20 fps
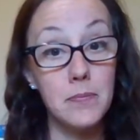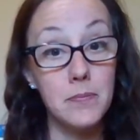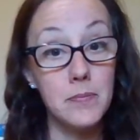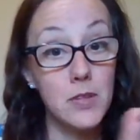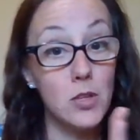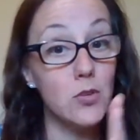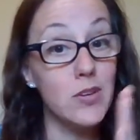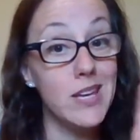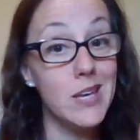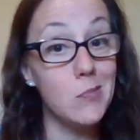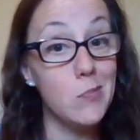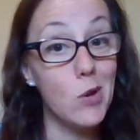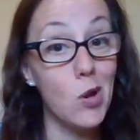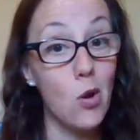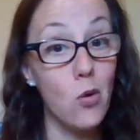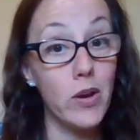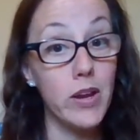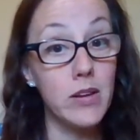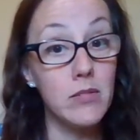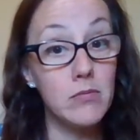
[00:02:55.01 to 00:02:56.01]
You keep
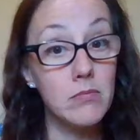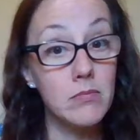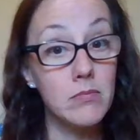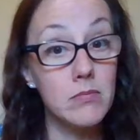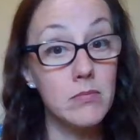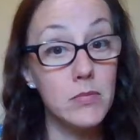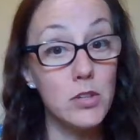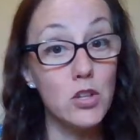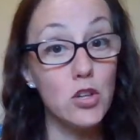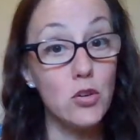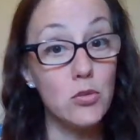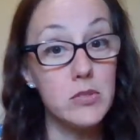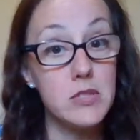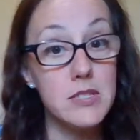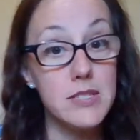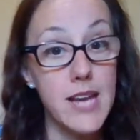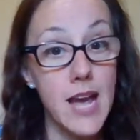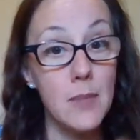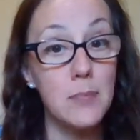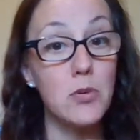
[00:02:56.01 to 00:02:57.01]
going. You don't
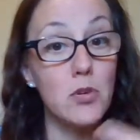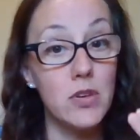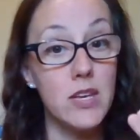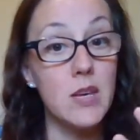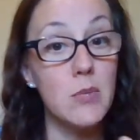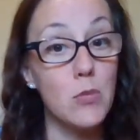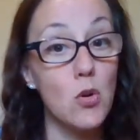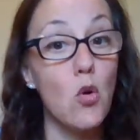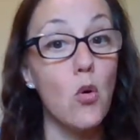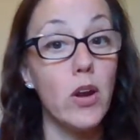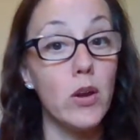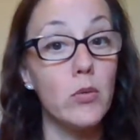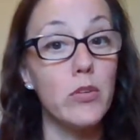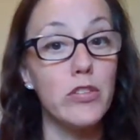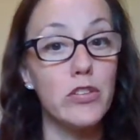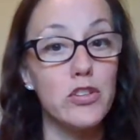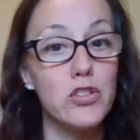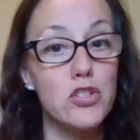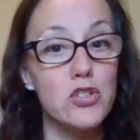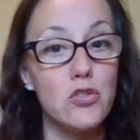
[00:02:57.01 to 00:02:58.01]
stop. You keep going with
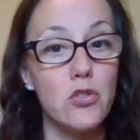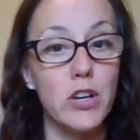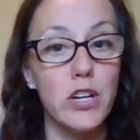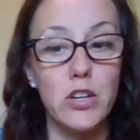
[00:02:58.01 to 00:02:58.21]
your story.